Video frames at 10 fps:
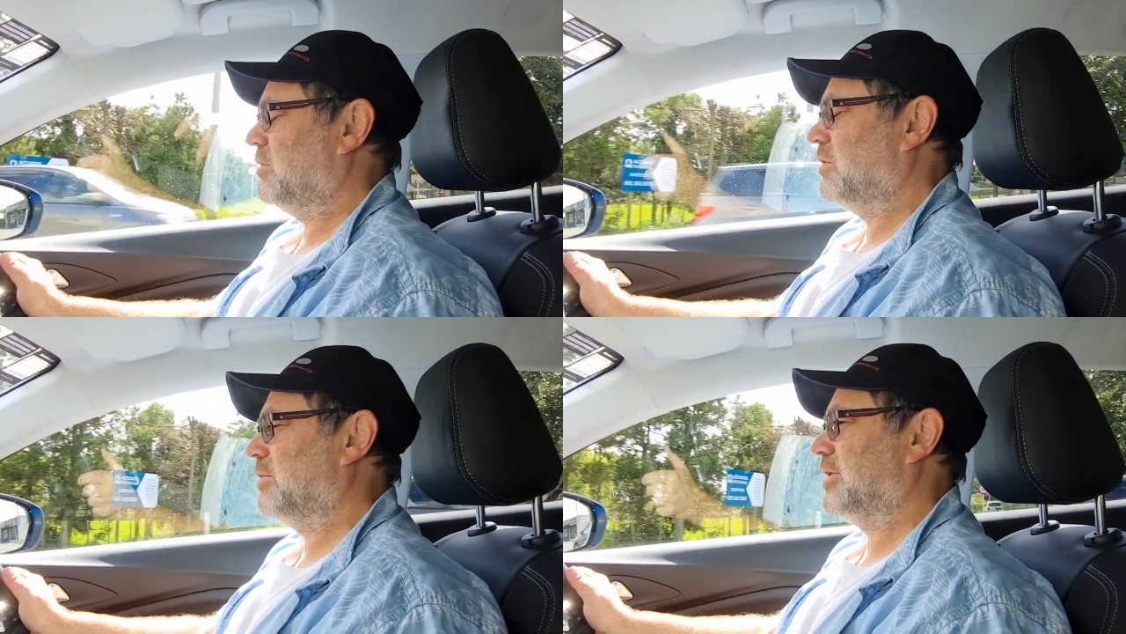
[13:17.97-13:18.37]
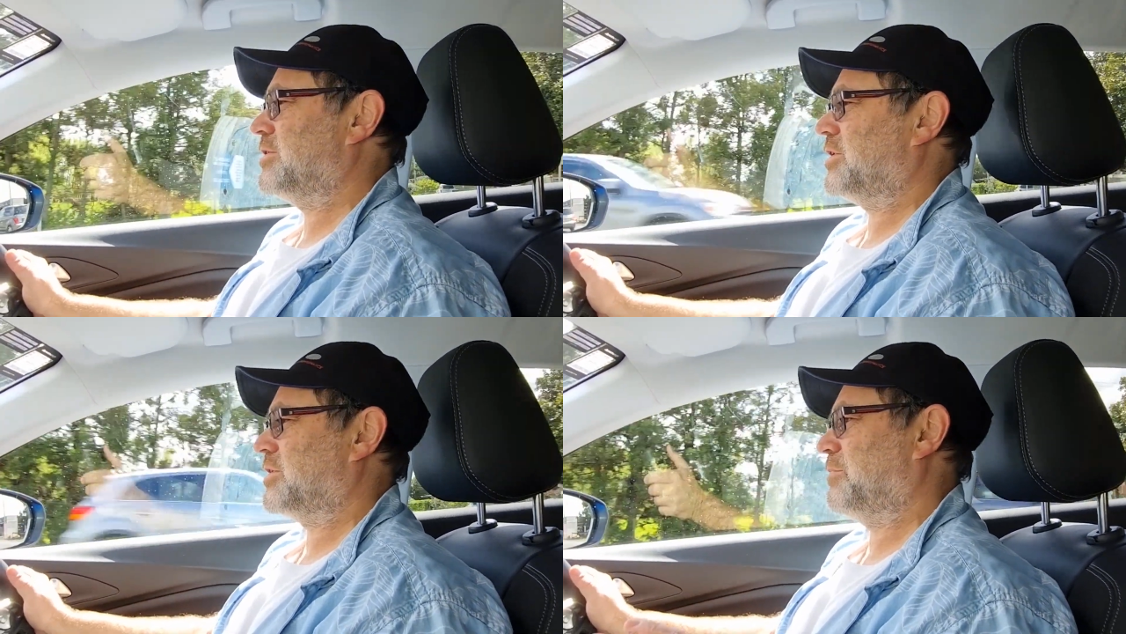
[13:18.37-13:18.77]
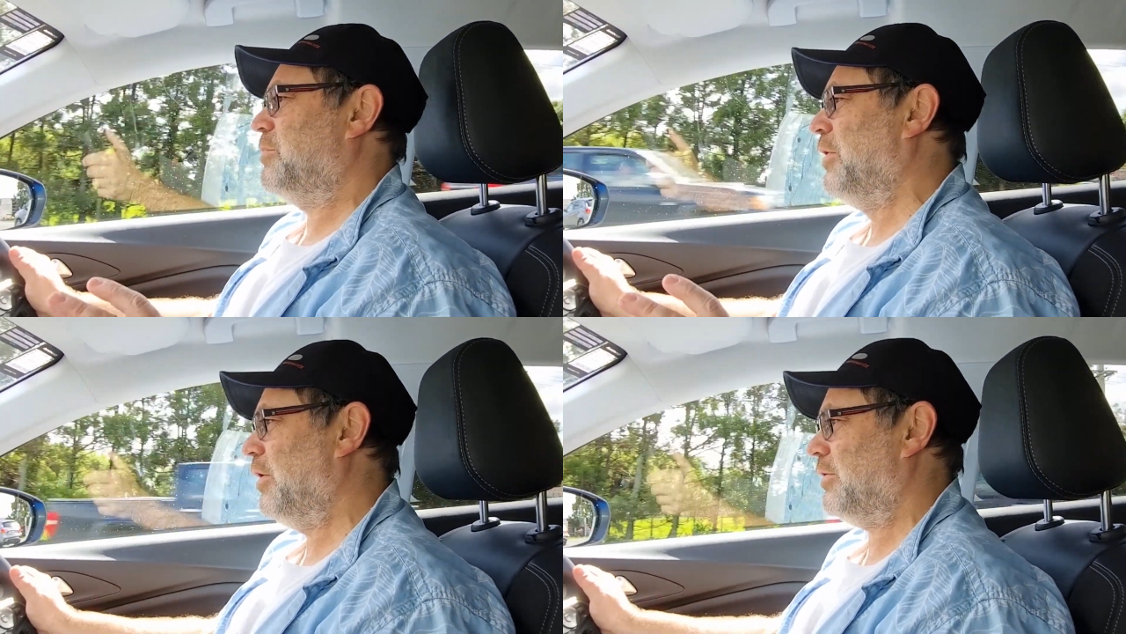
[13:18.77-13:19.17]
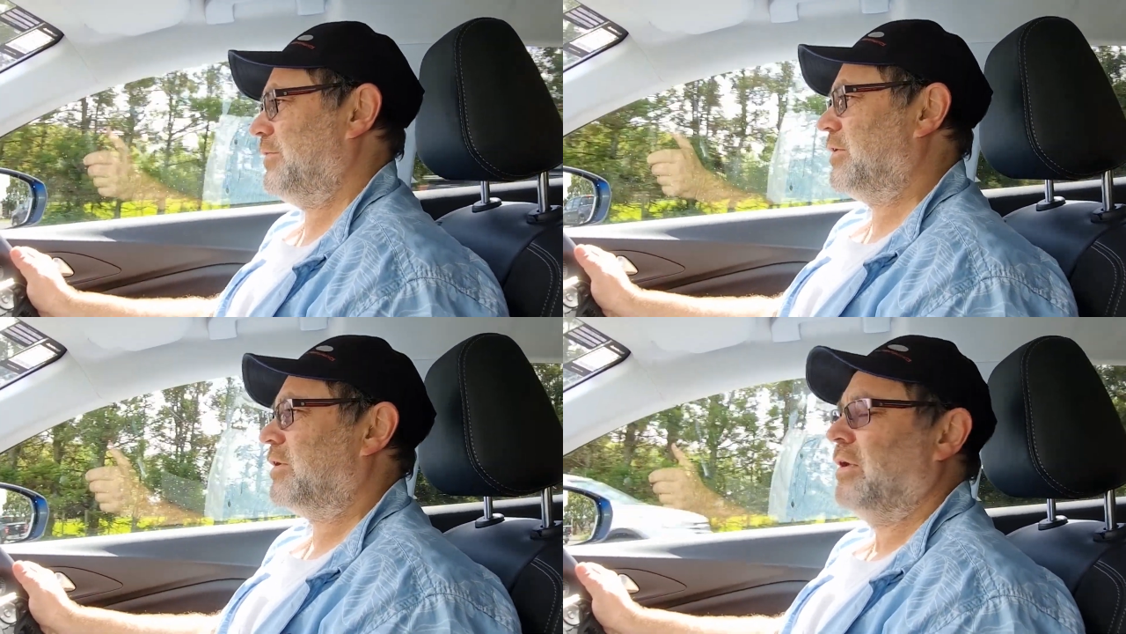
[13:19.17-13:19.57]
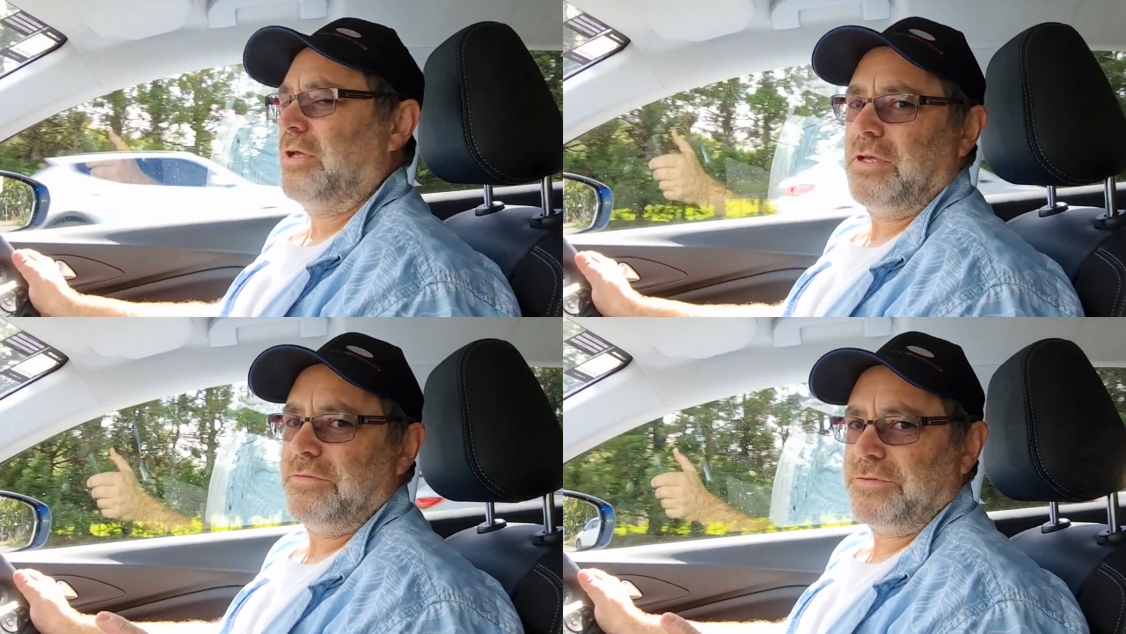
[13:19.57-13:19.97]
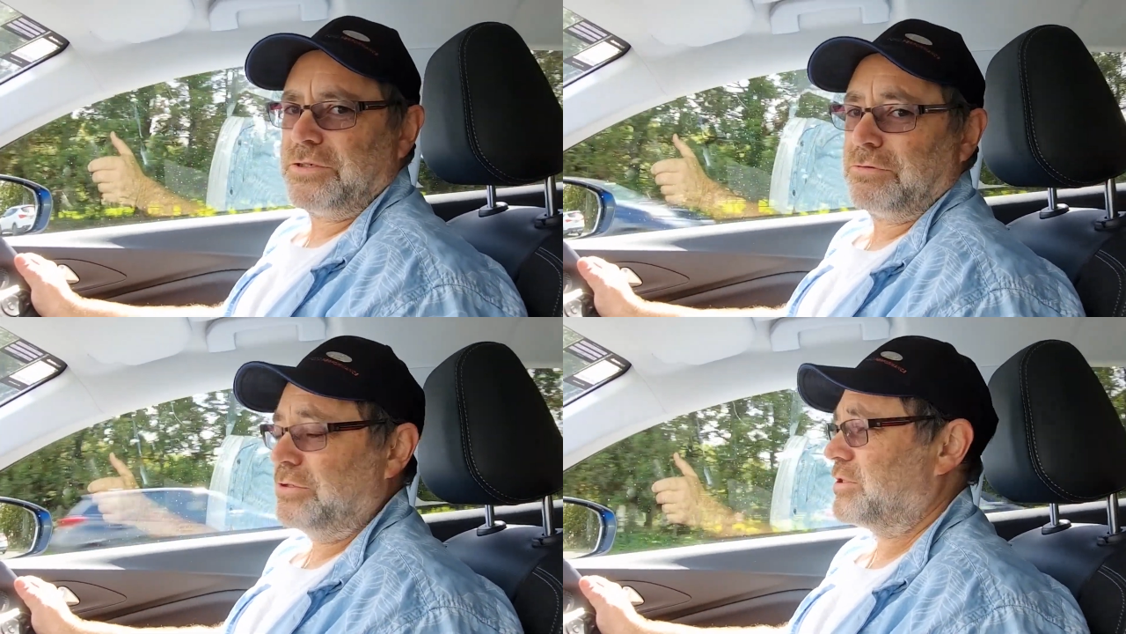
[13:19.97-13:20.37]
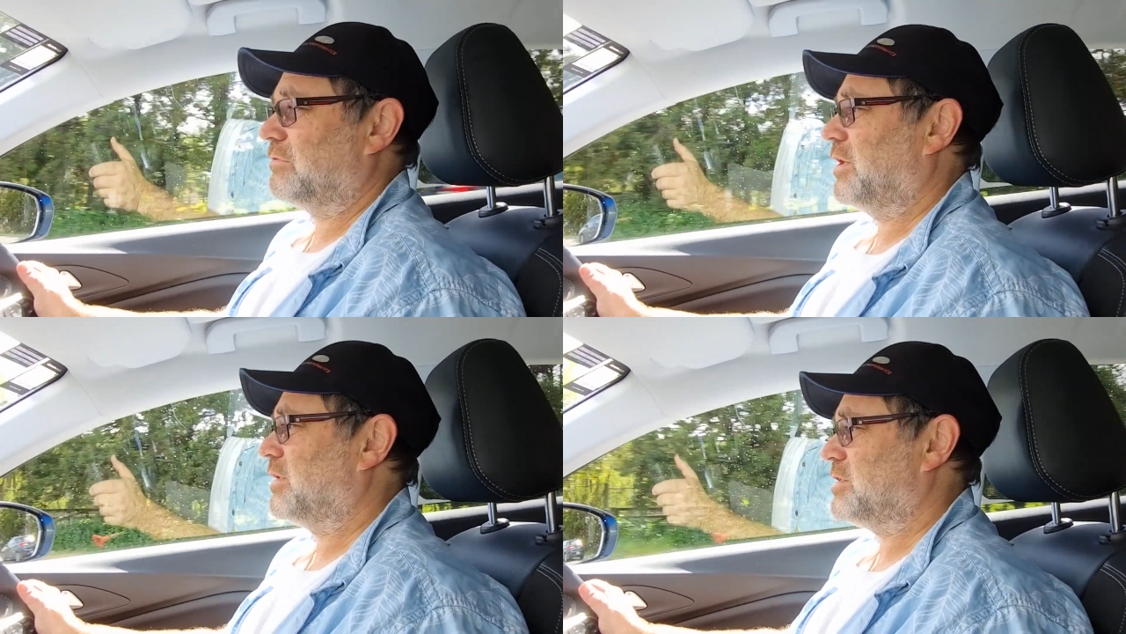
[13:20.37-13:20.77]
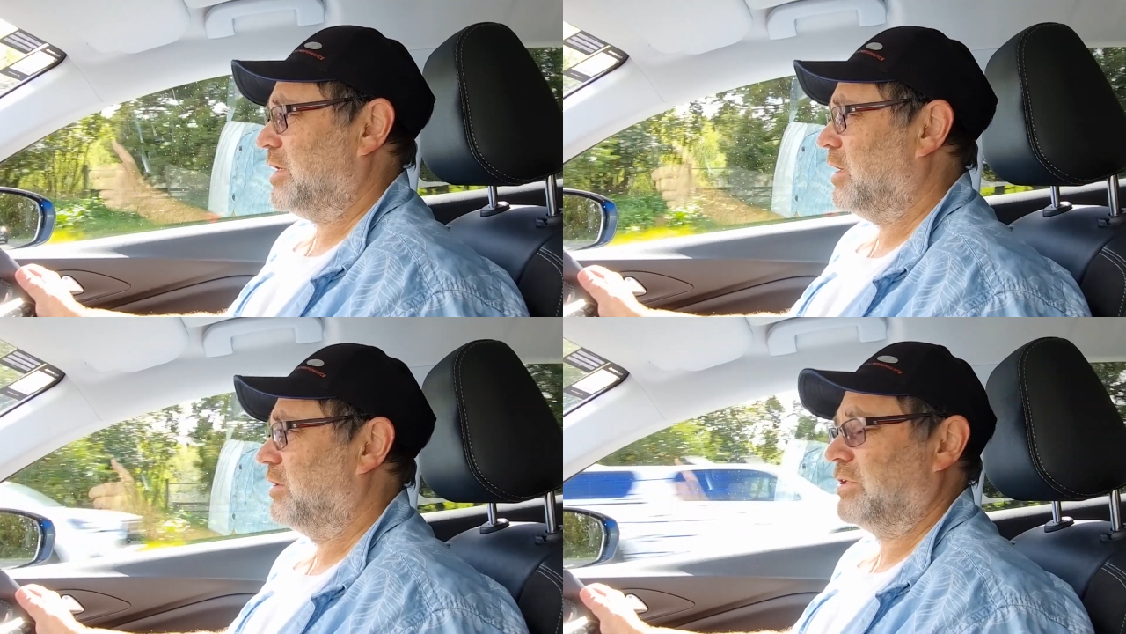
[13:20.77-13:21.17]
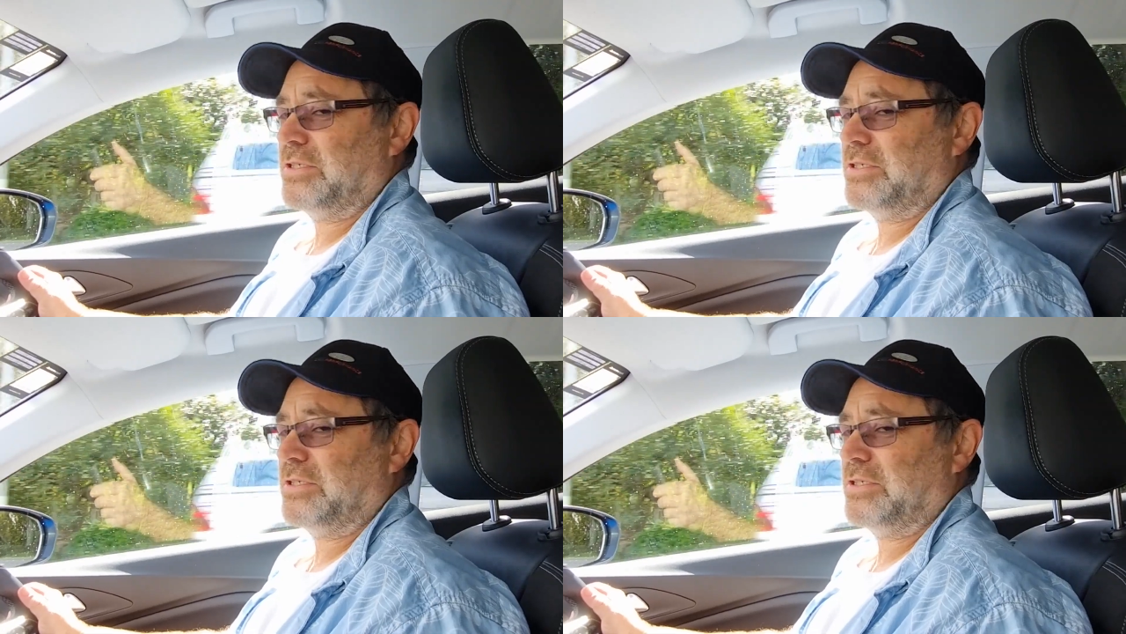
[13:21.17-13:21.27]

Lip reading: Normal is just perfect for cruising around town,